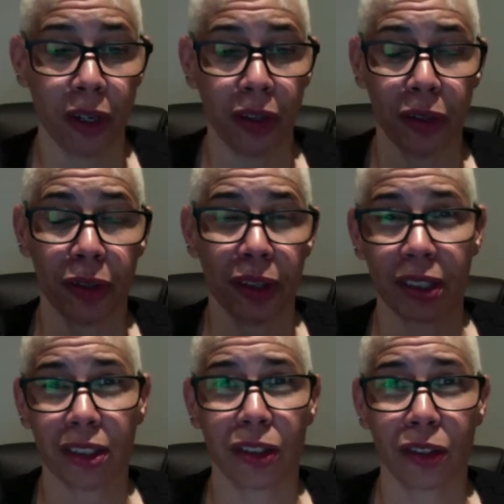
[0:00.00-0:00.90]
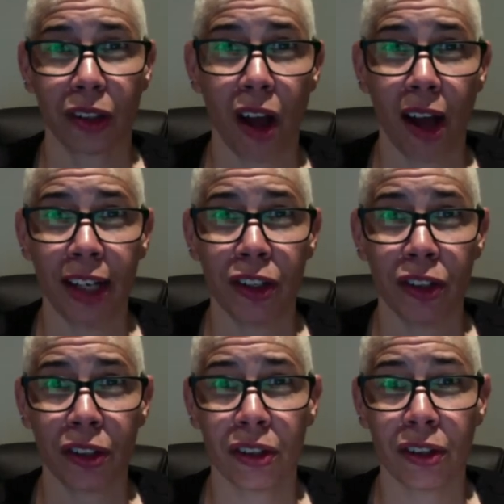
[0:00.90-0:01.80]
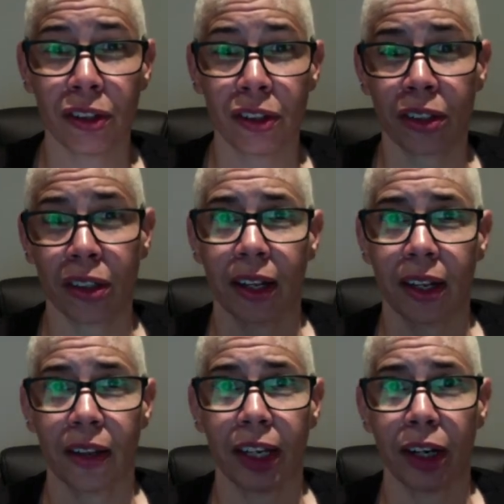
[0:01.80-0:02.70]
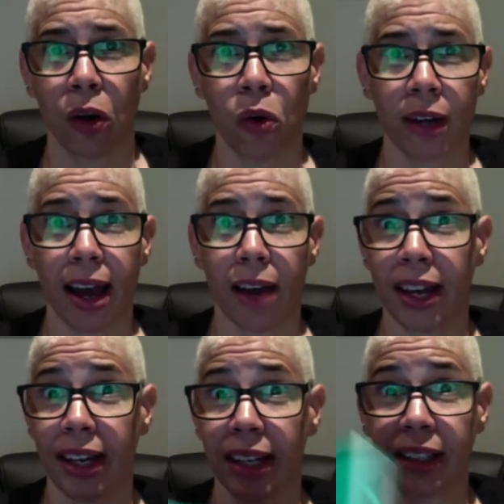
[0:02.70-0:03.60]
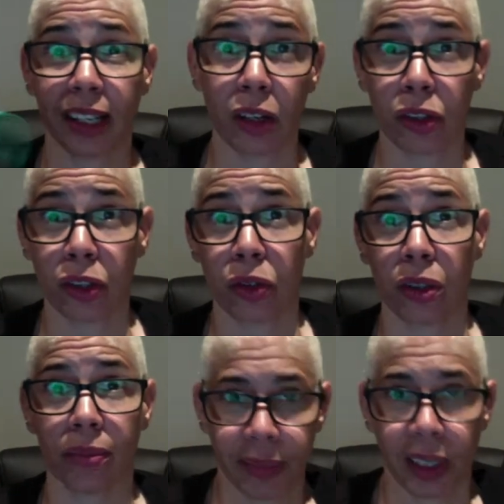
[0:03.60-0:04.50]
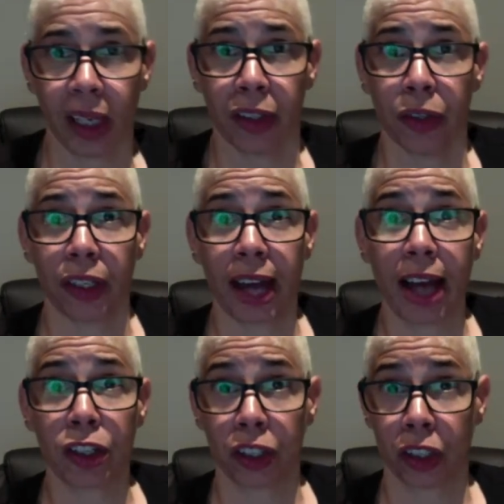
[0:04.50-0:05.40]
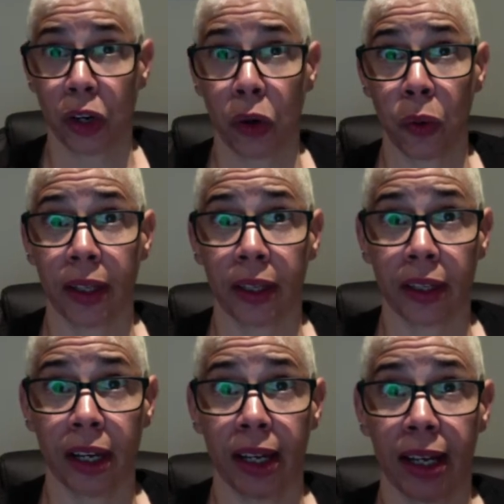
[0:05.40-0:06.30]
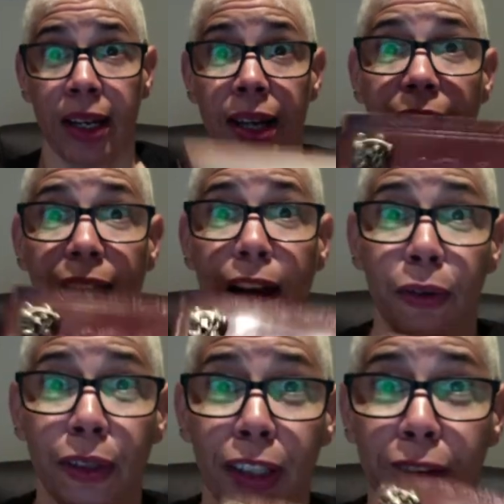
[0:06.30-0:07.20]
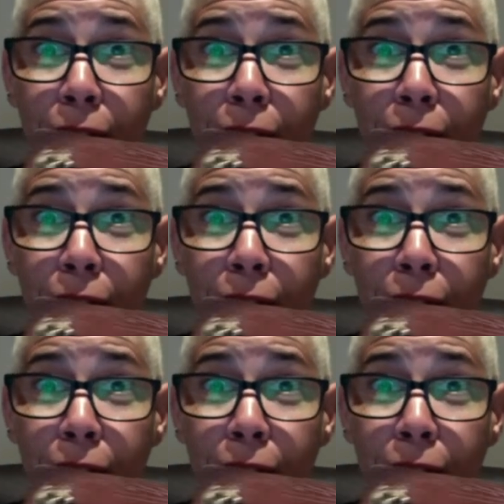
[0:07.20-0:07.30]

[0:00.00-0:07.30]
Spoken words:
They're lined journals. They don't have anything else to them. You can actually go with a really